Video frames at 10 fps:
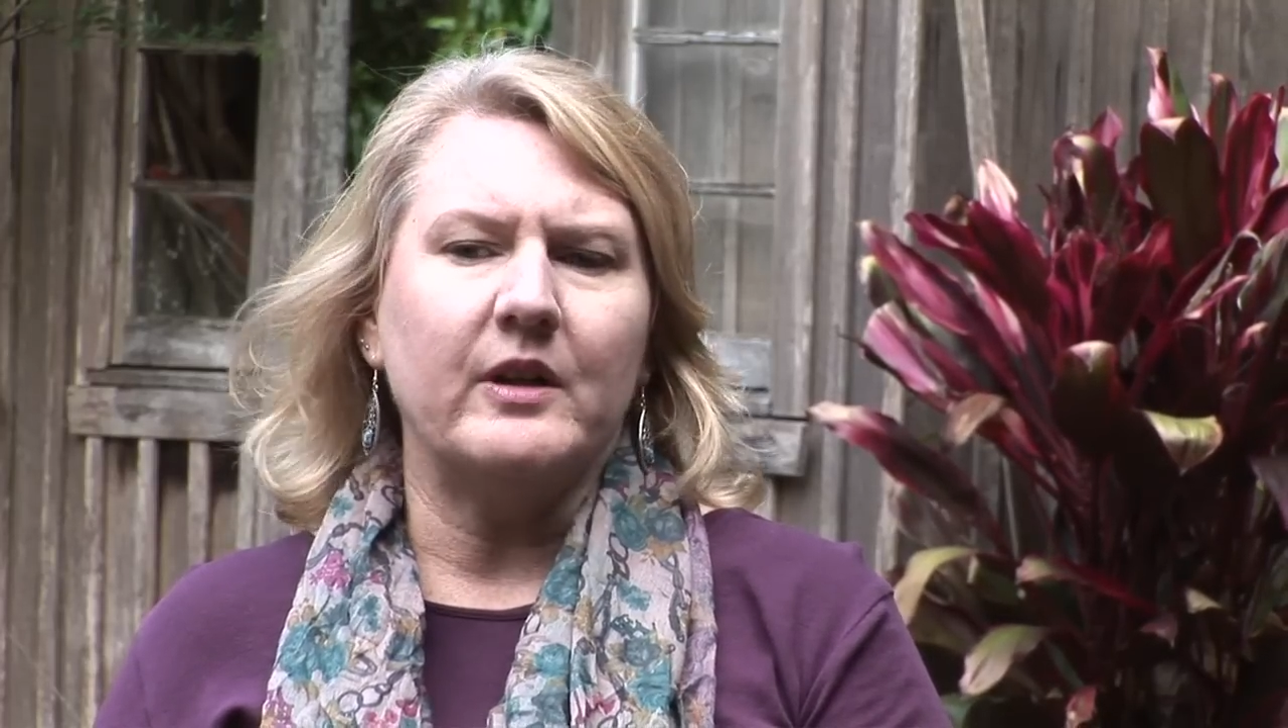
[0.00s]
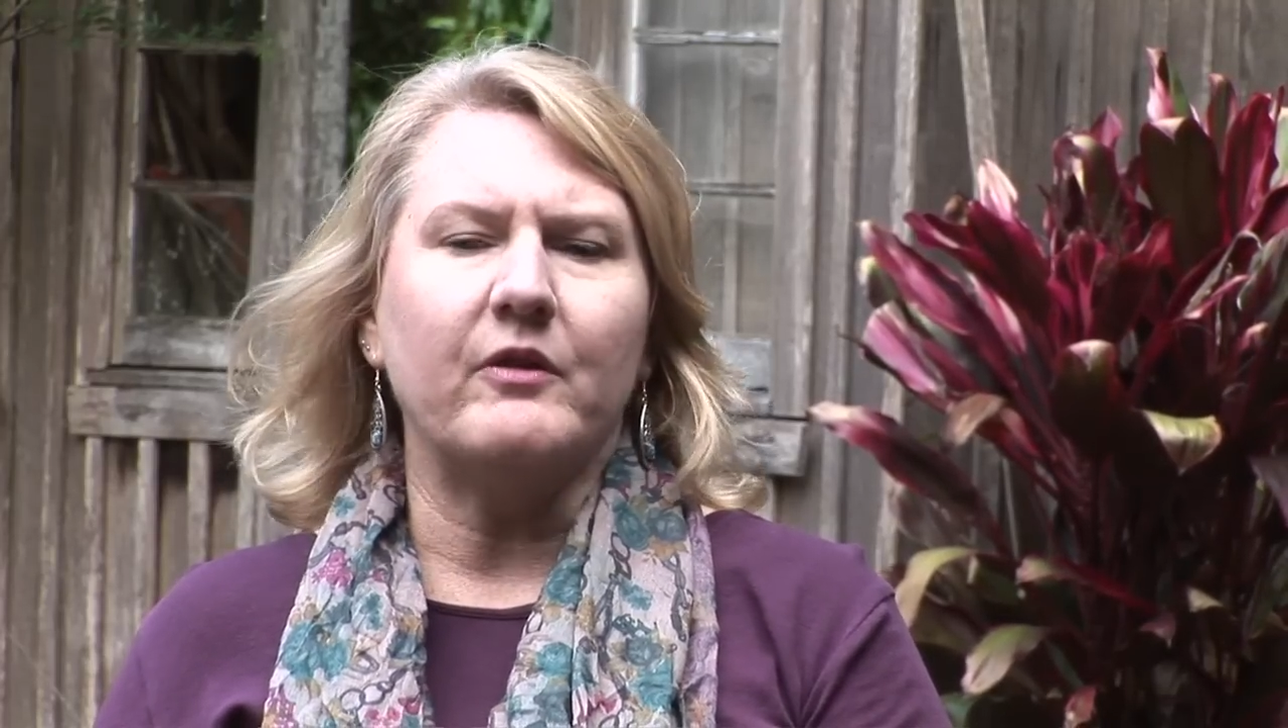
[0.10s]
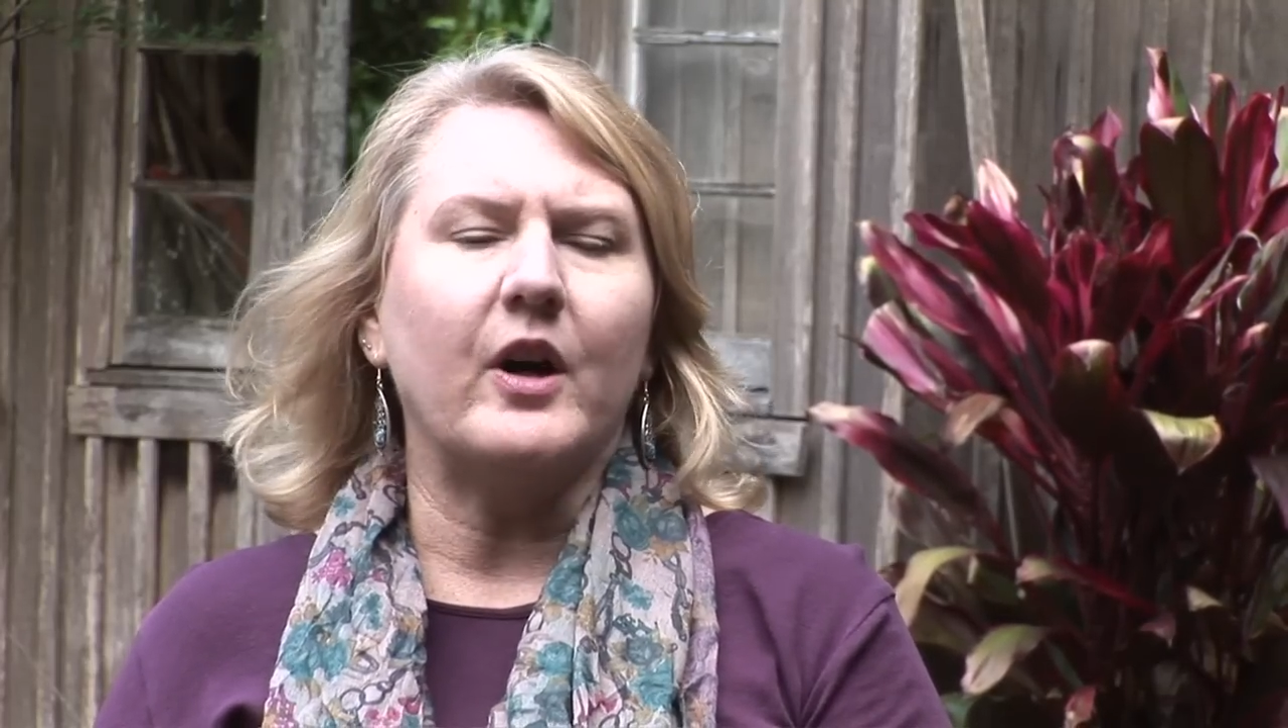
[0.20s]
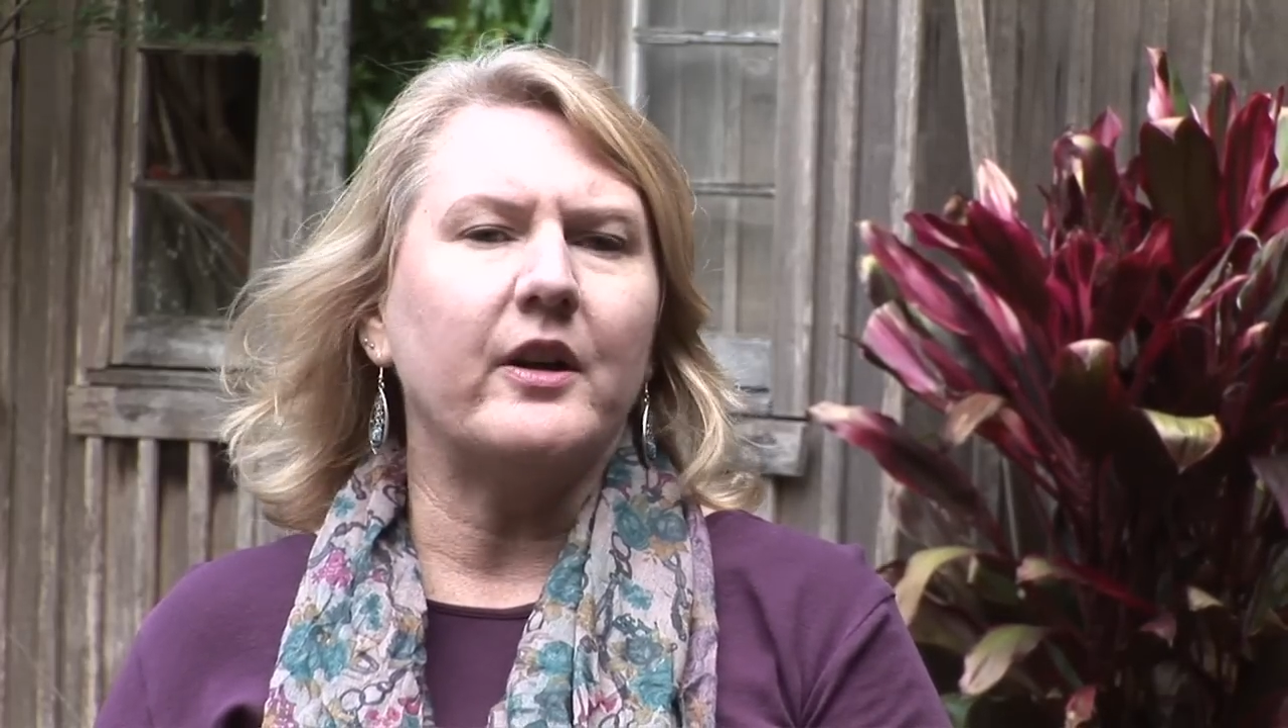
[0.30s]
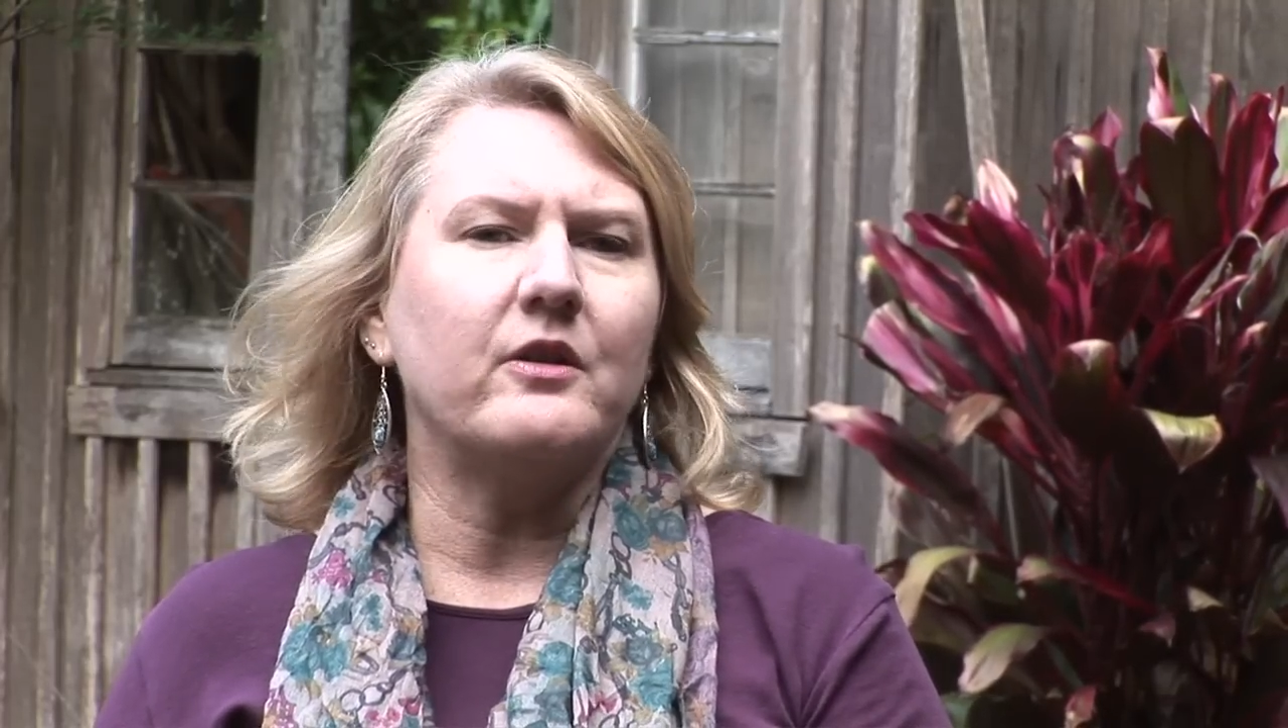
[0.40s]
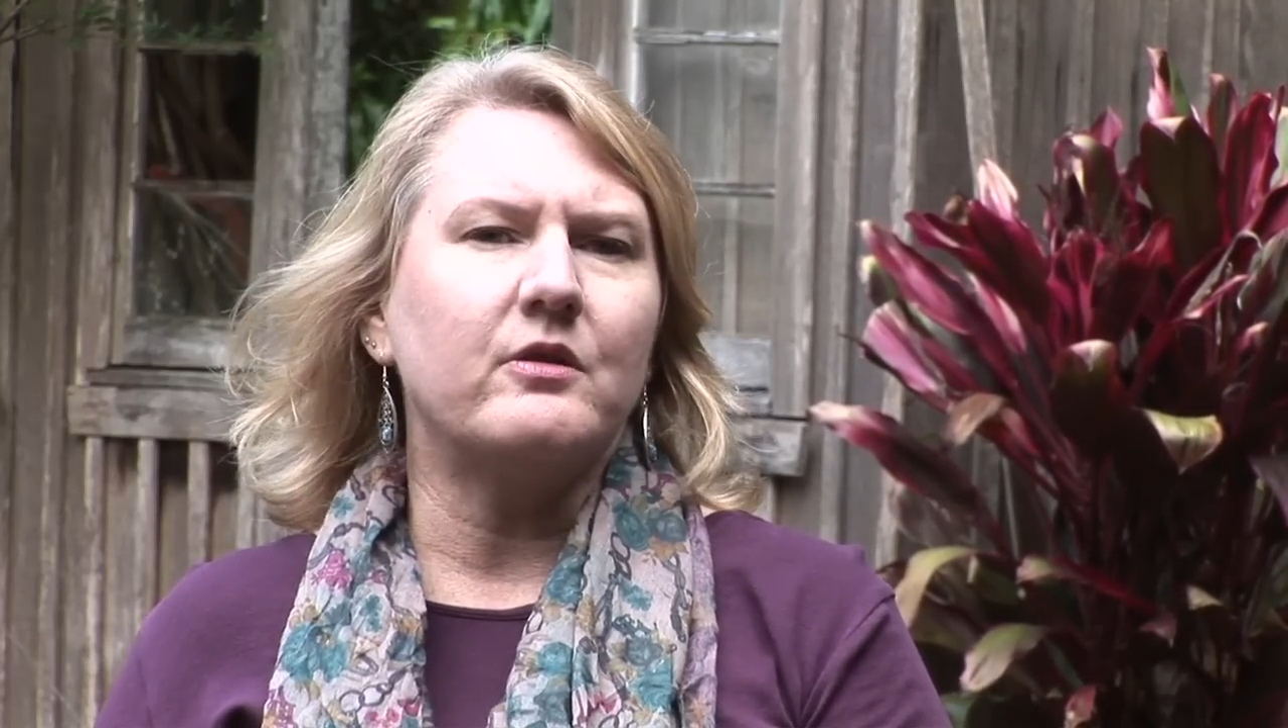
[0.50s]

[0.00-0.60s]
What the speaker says: invited